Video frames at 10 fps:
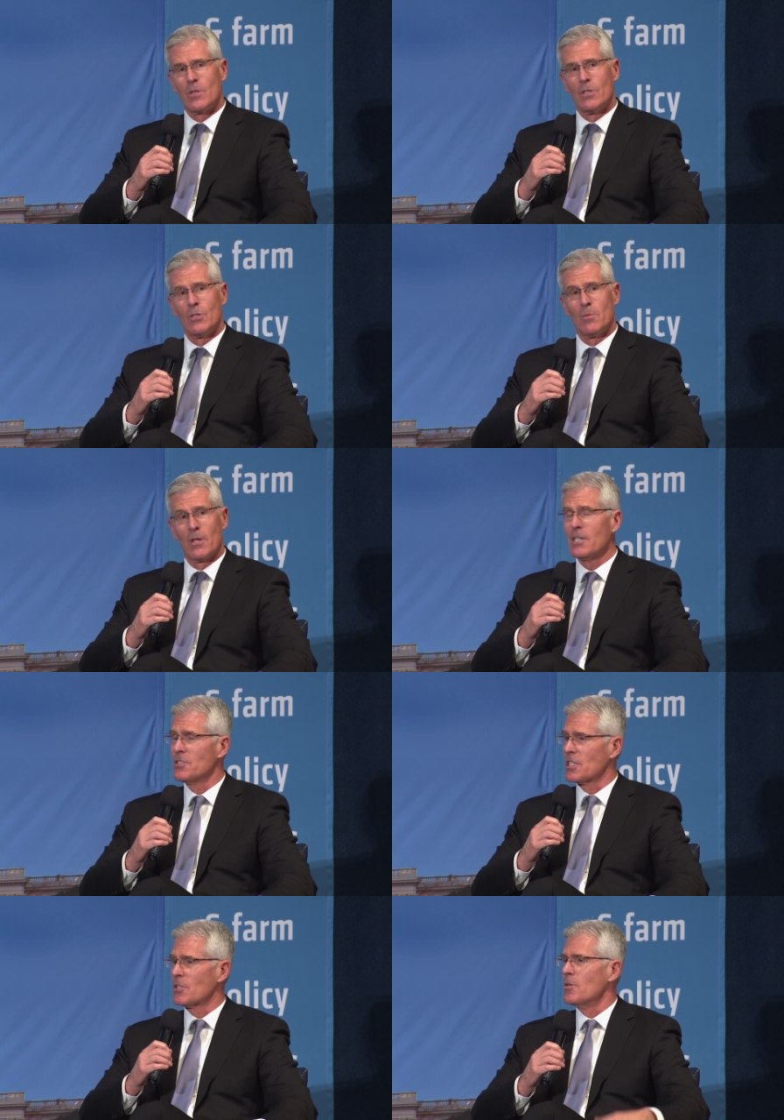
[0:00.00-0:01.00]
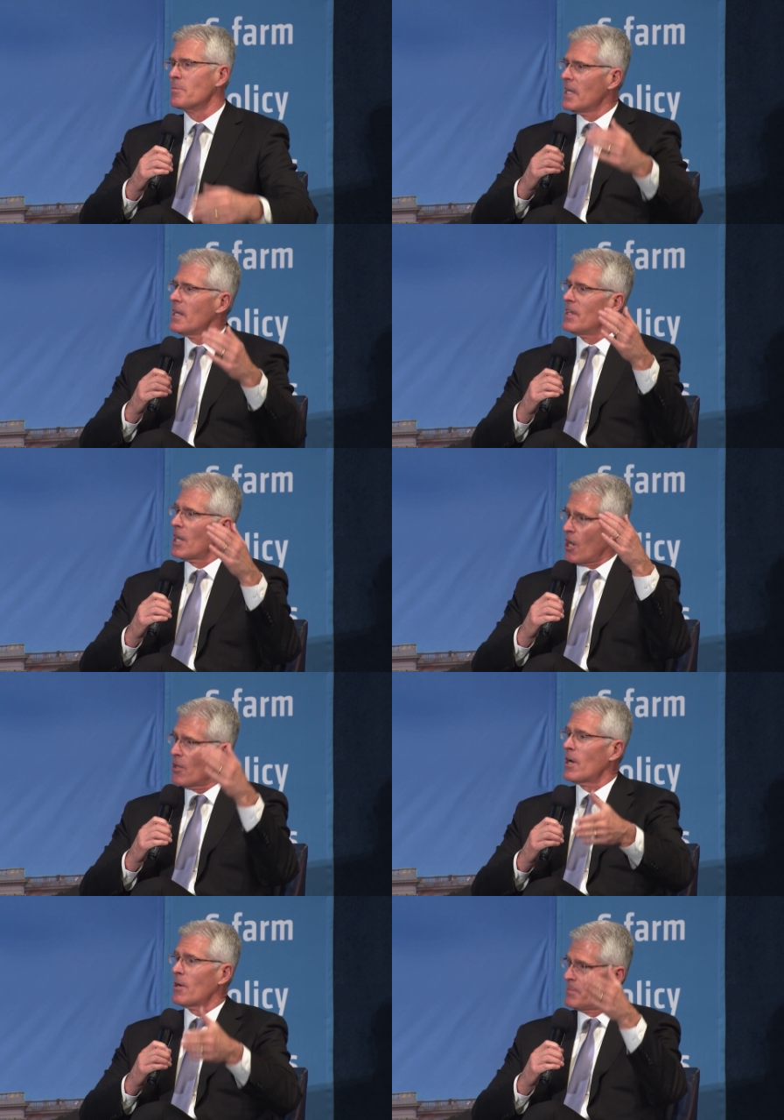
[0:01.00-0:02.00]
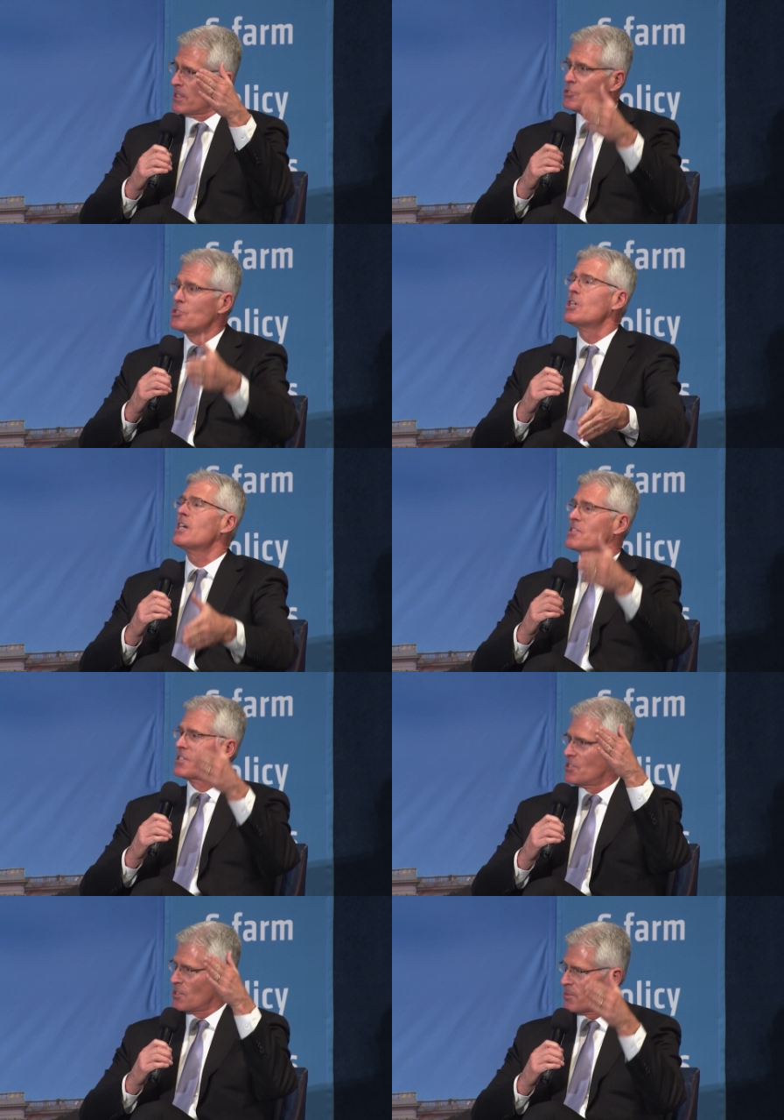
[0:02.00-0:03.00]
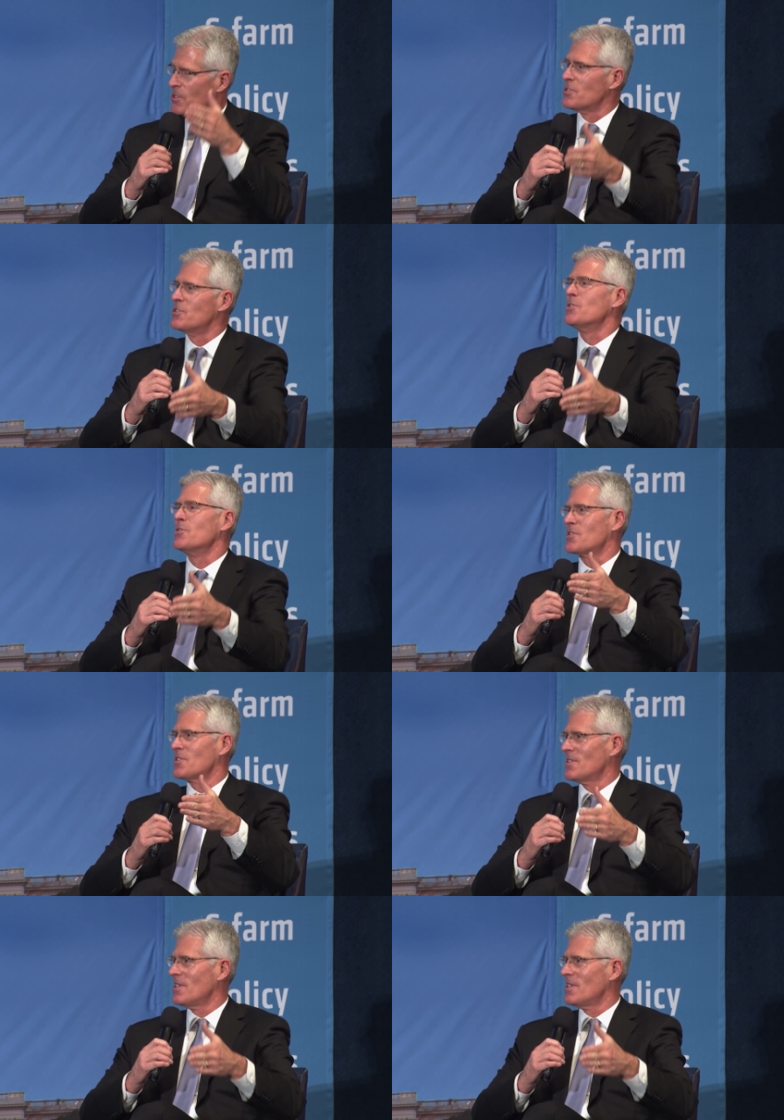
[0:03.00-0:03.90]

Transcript: Renewable Energy Group that are, are built just to produce